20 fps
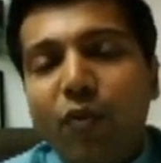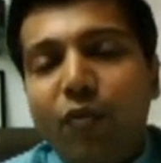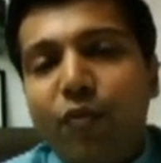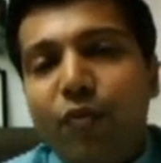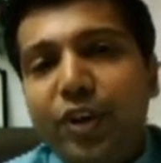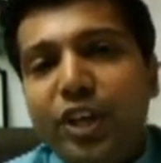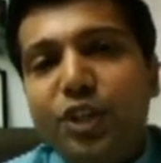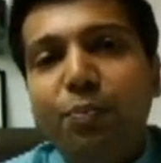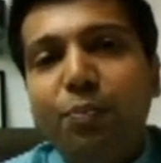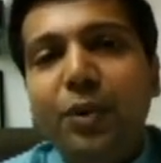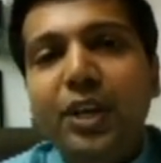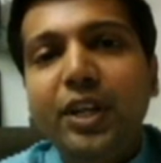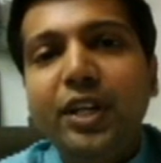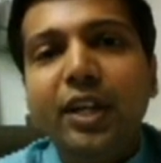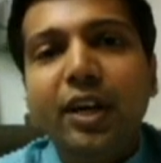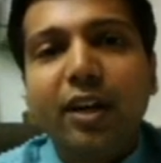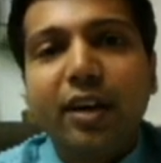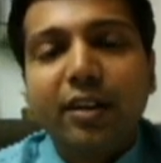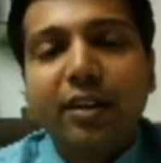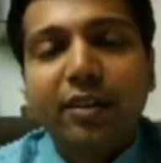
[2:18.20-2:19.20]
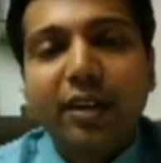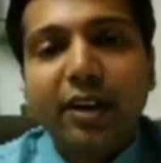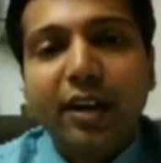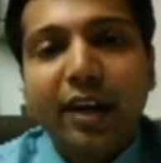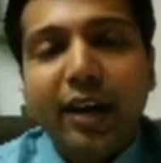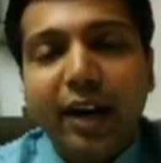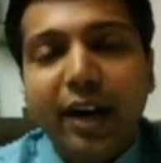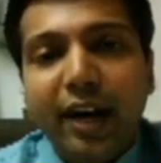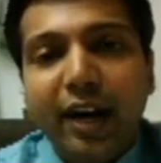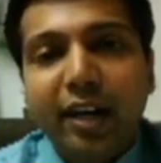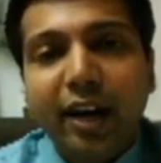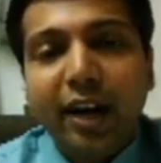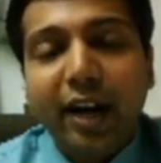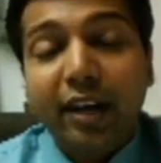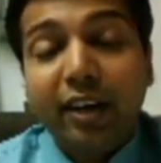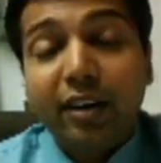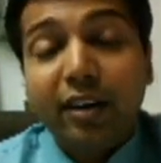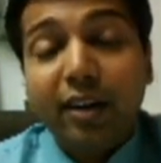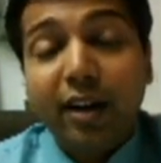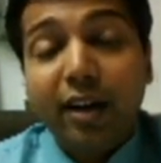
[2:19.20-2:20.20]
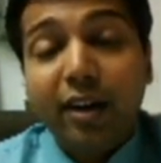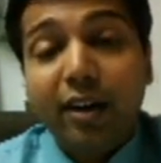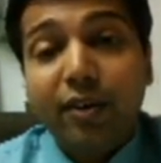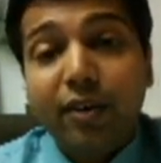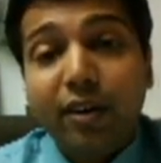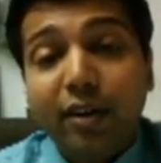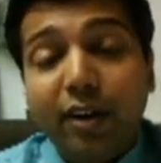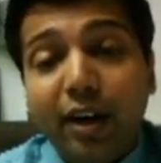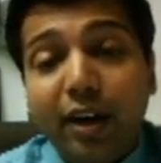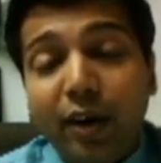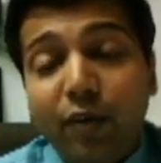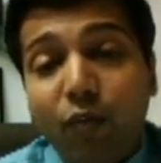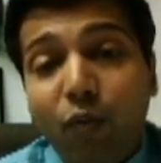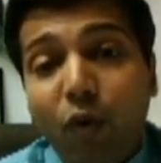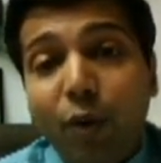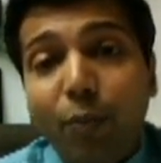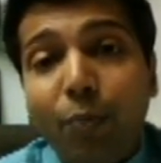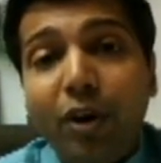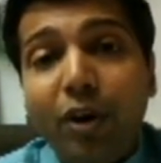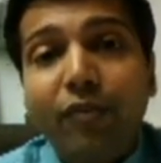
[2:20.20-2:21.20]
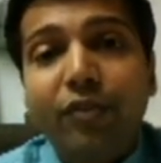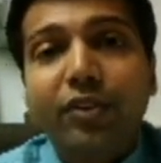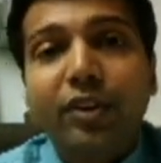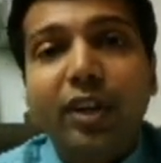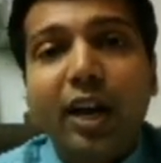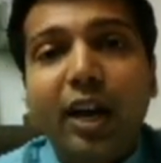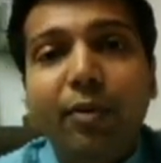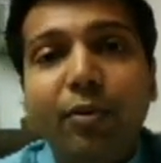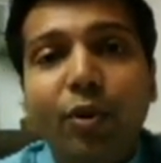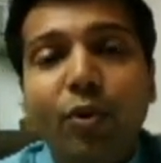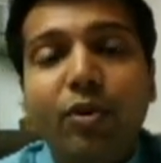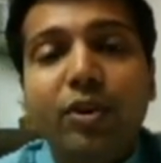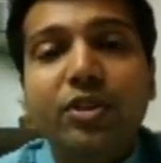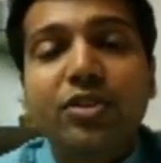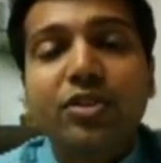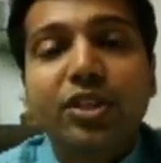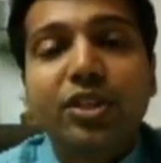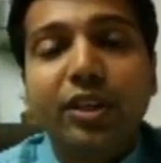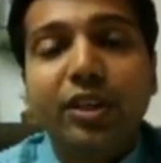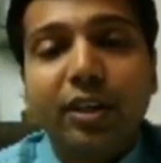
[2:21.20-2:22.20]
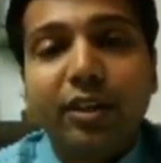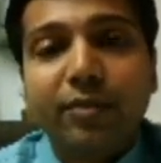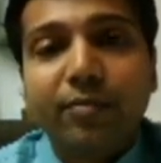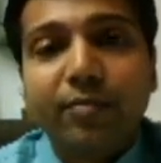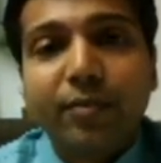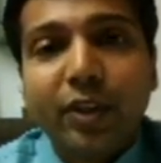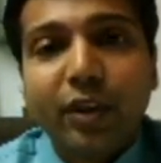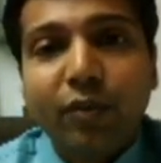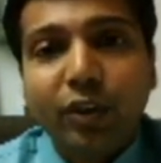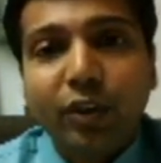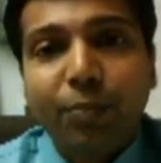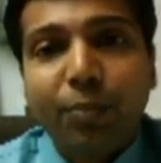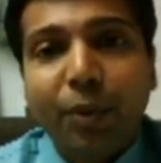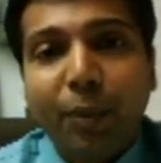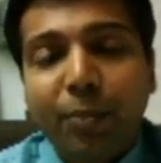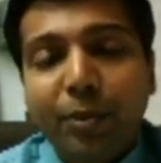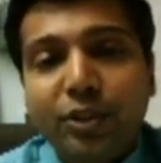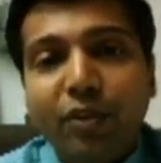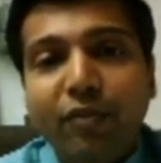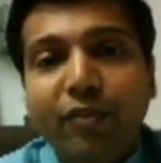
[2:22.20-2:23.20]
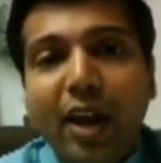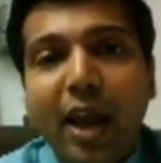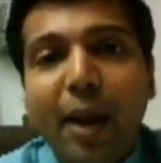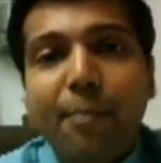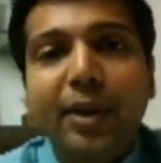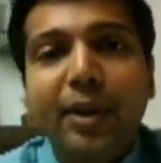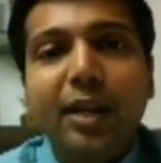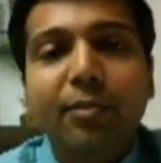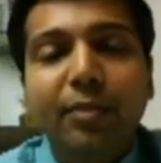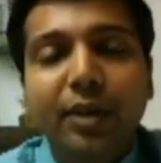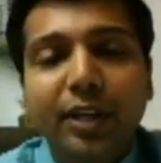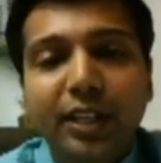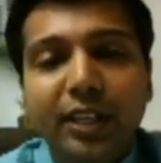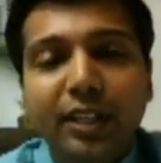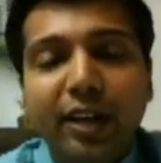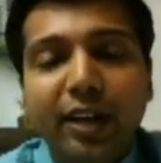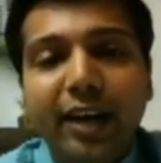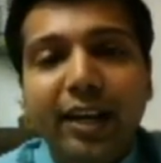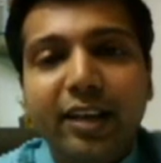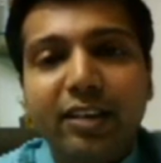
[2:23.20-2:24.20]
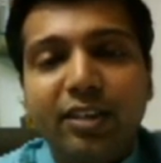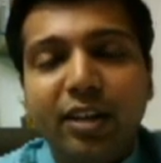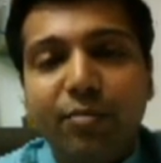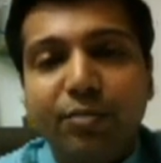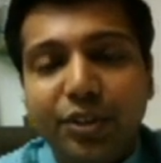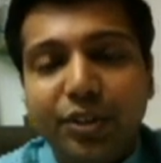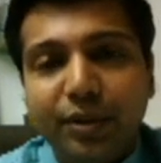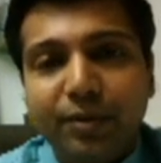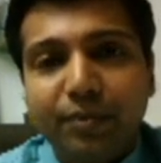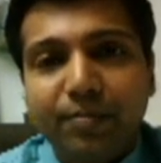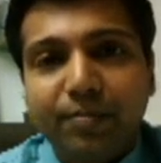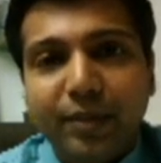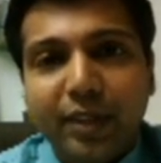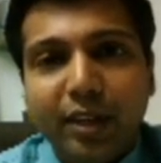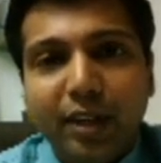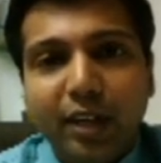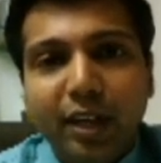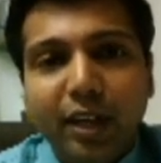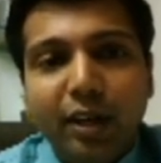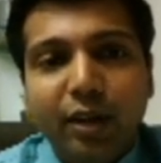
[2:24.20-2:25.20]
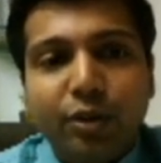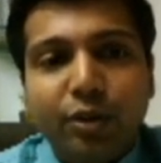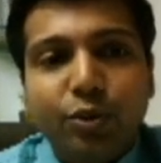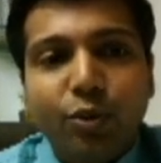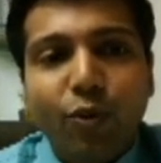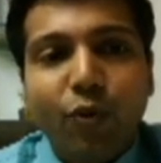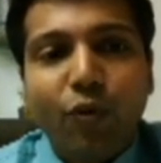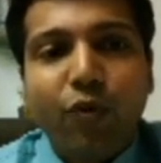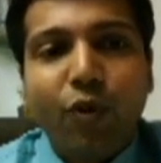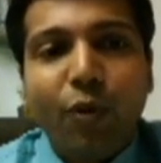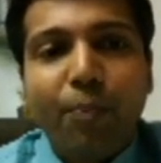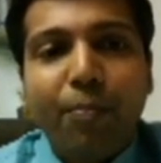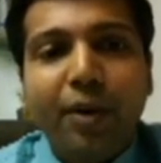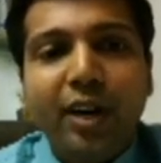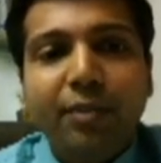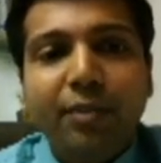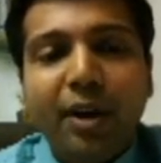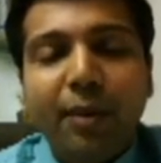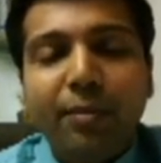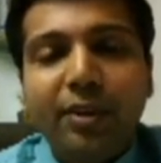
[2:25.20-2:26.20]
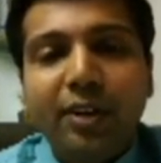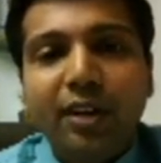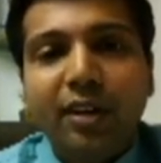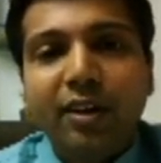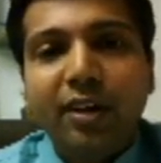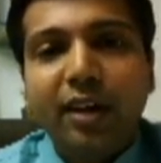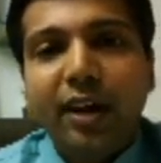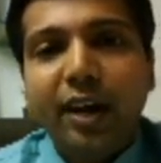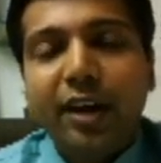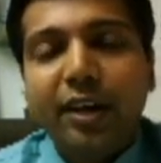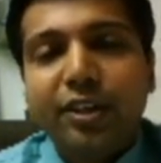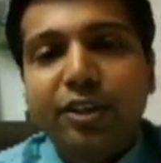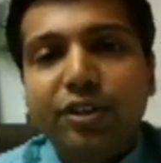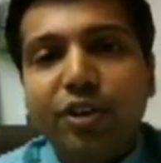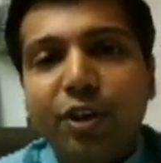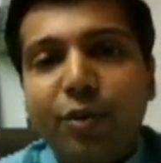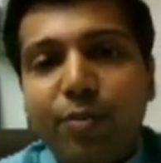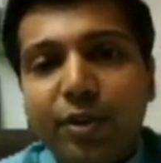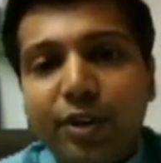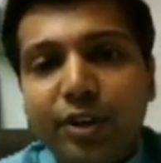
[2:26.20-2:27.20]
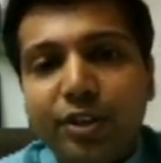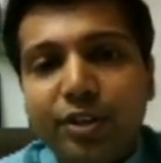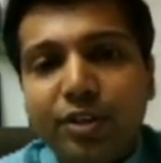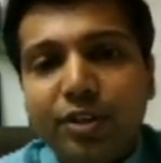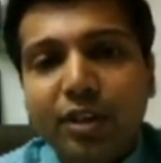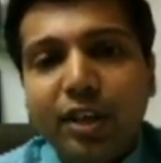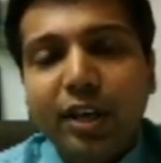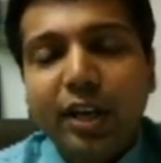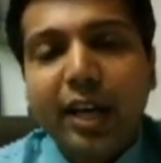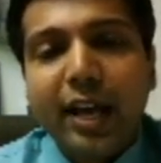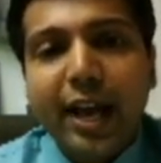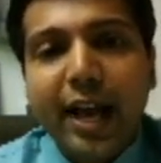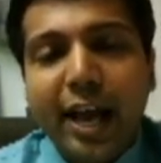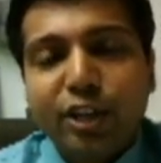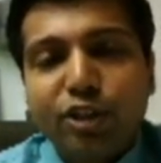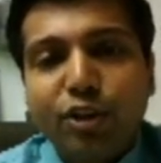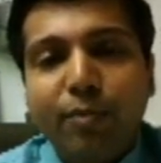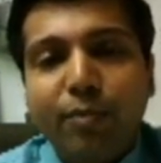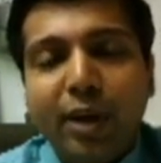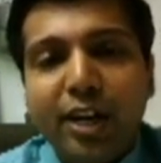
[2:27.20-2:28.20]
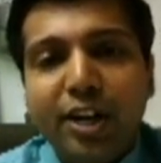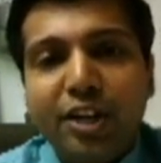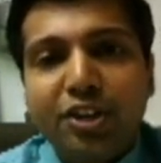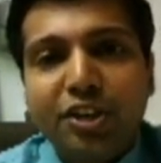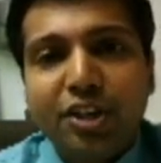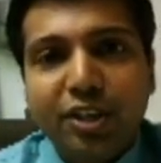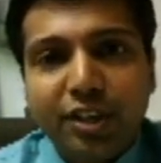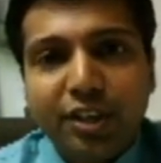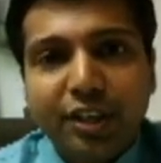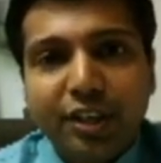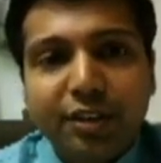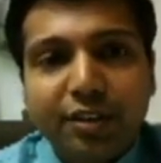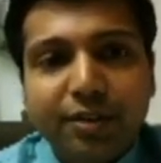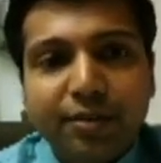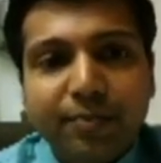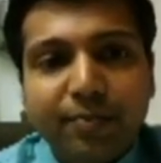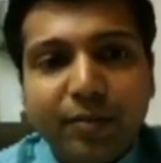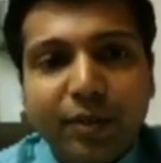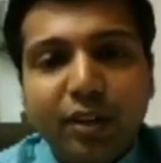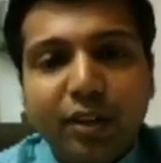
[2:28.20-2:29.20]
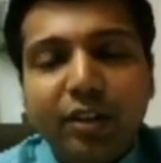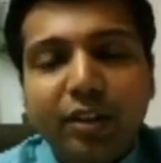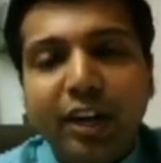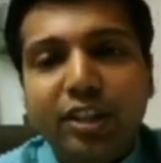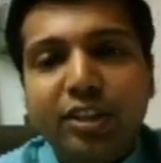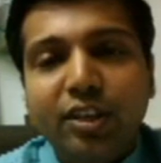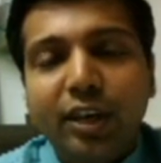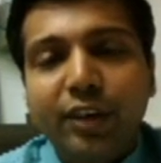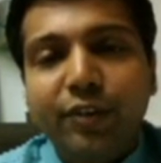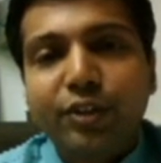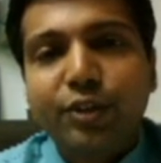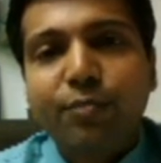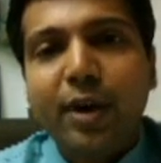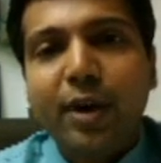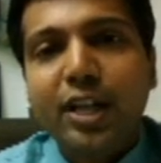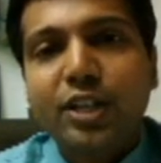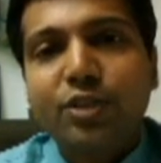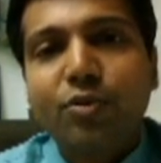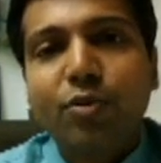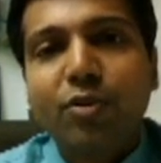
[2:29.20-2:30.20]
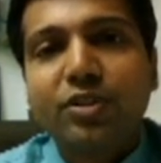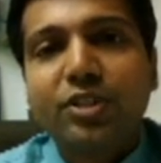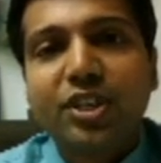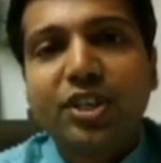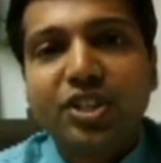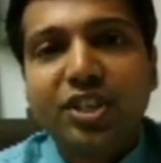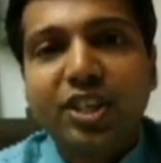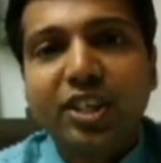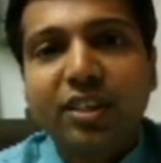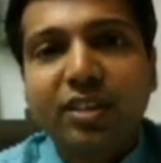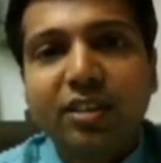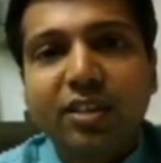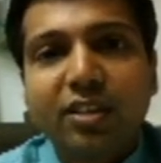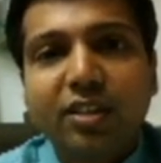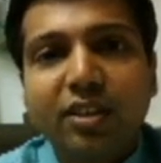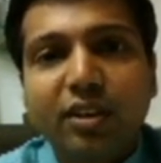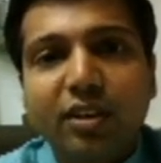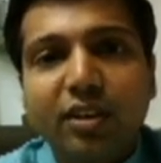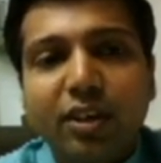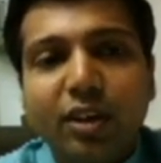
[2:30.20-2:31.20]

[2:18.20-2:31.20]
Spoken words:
of which period at what point of time you to consider for the purpose of applicability and exemption. So for paid up capital and reserve surplus as on balance sheet date, that is 31st March 2016,